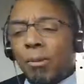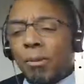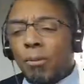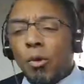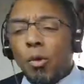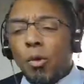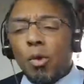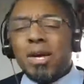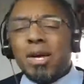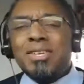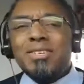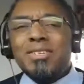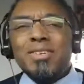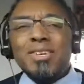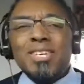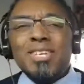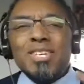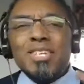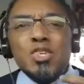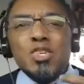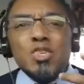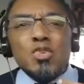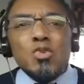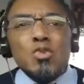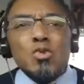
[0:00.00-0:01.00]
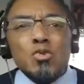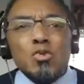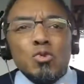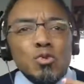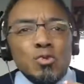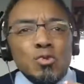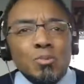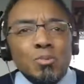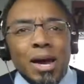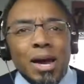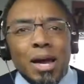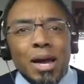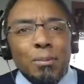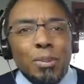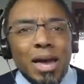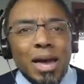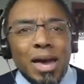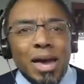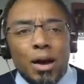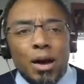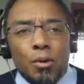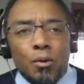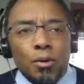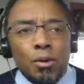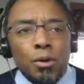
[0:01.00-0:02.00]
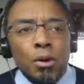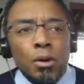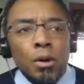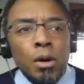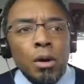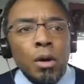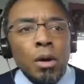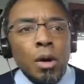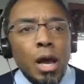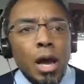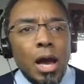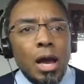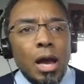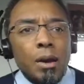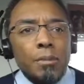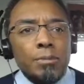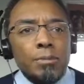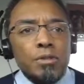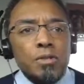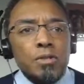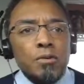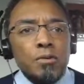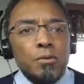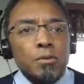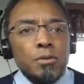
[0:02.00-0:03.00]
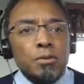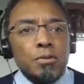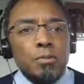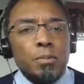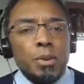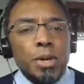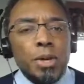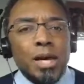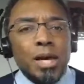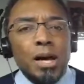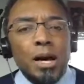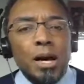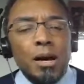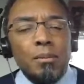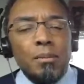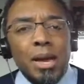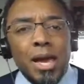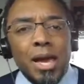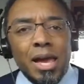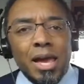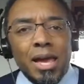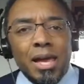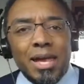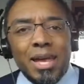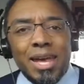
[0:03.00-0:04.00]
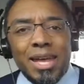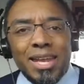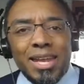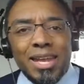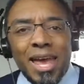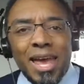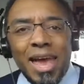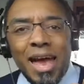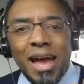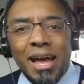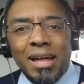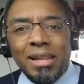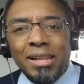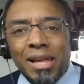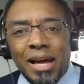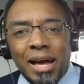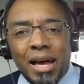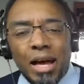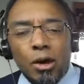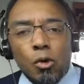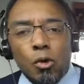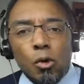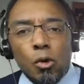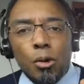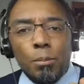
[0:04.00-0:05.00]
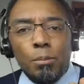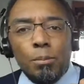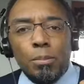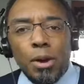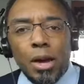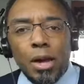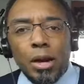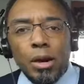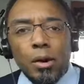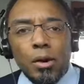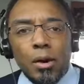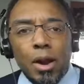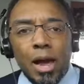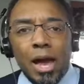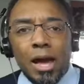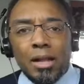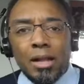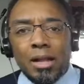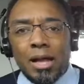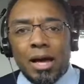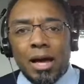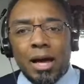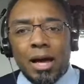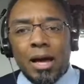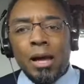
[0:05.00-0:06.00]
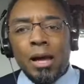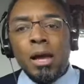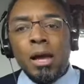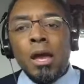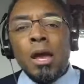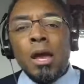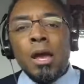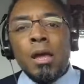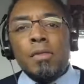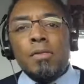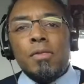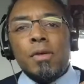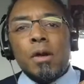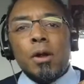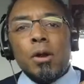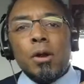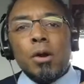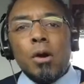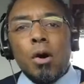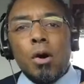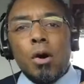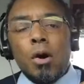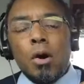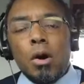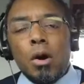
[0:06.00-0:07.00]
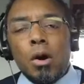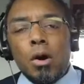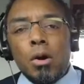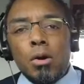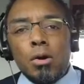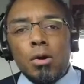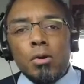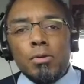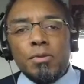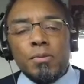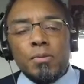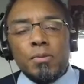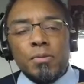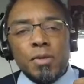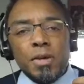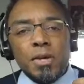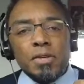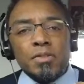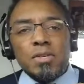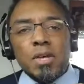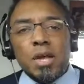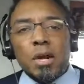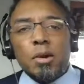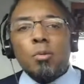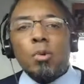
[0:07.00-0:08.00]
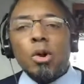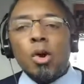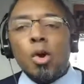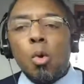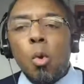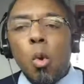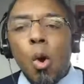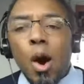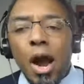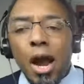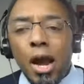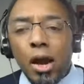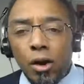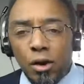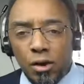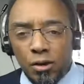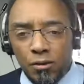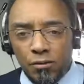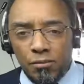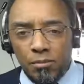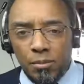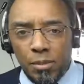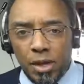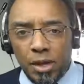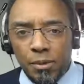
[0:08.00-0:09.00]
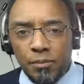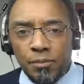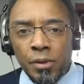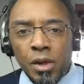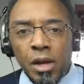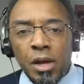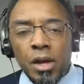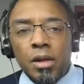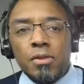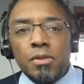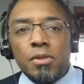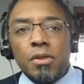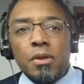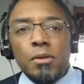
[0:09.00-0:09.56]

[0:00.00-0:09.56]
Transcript: if I'm going to use my power uh, to to become a an ally or a better ally, there are some things that are required of me.